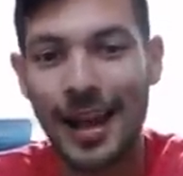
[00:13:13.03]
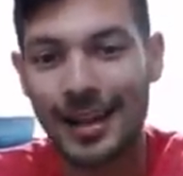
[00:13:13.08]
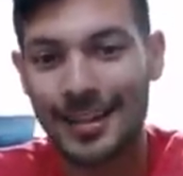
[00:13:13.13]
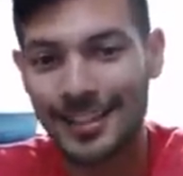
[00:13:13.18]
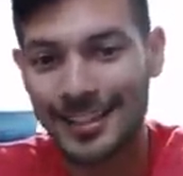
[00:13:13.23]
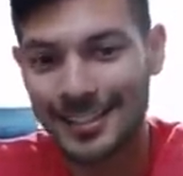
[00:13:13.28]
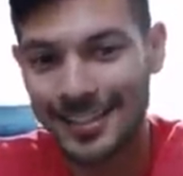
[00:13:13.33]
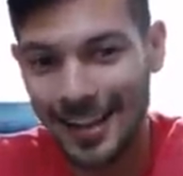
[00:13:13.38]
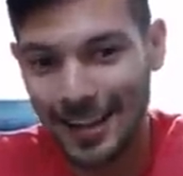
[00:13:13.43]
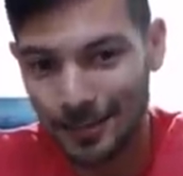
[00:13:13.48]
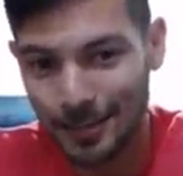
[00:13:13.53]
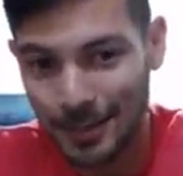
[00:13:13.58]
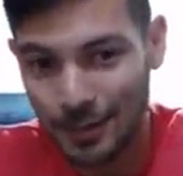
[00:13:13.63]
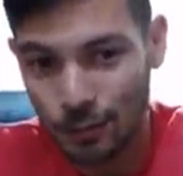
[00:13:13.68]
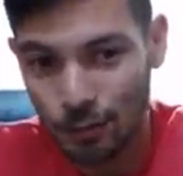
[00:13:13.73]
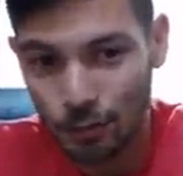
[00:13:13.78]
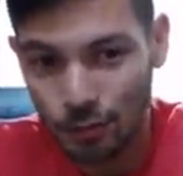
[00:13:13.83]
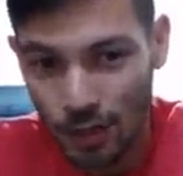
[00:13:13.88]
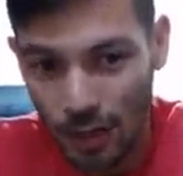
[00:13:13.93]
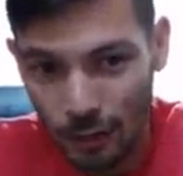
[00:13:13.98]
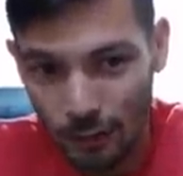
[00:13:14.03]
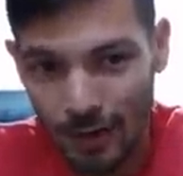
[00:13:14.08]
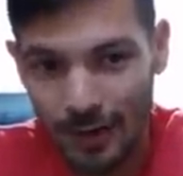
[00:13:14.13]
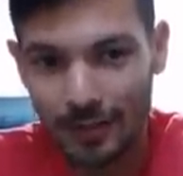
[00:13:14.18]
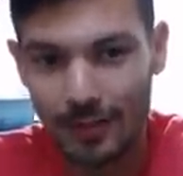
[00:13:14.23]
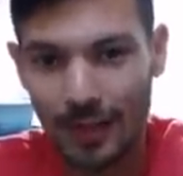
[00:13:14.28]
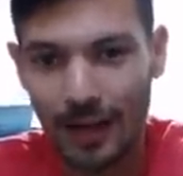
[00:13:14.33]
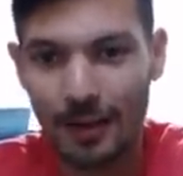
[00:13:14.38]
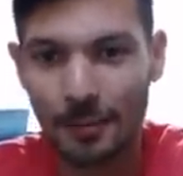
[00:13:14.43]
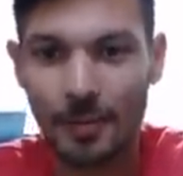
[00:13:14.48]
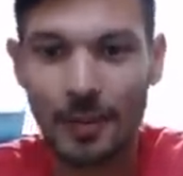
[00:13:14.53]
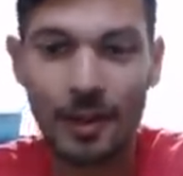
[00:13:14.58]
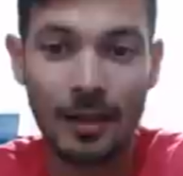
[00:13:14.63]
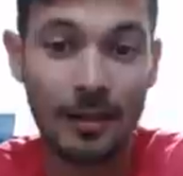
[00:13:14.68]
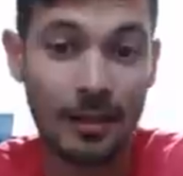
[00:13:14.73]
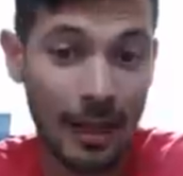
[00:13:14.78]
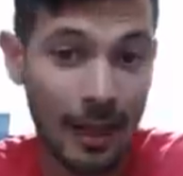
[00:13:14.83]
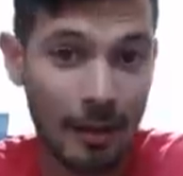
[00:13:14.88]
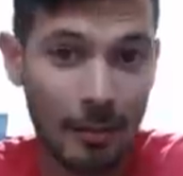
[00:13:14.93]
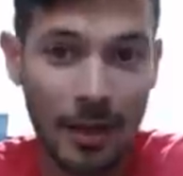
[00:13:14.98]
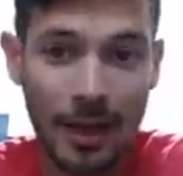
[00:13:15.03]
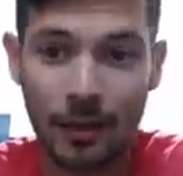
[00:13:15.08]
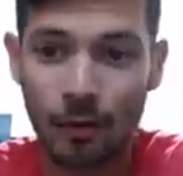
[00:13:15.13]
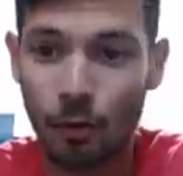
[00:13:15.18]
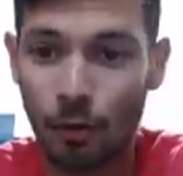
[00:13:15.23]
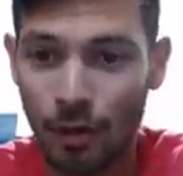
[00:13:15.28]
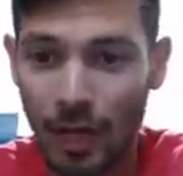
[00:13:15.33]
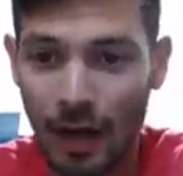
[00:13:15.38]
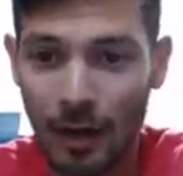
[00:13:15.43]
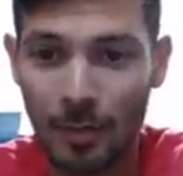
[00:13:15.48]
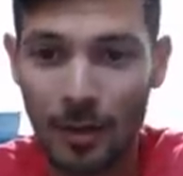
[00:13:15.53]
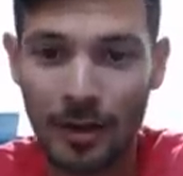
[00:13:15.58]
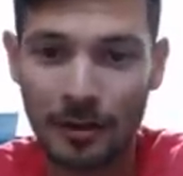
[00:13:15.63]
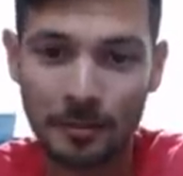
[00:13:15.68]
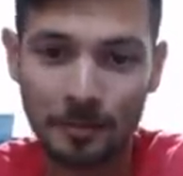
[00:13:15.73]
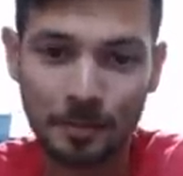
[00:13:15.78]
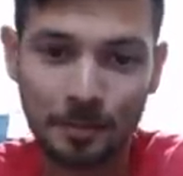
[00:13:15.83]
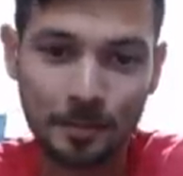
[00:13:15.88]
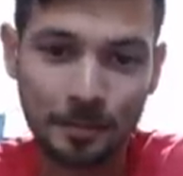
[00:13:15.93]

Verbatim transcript: actually take me to generate that, that amount or that amount?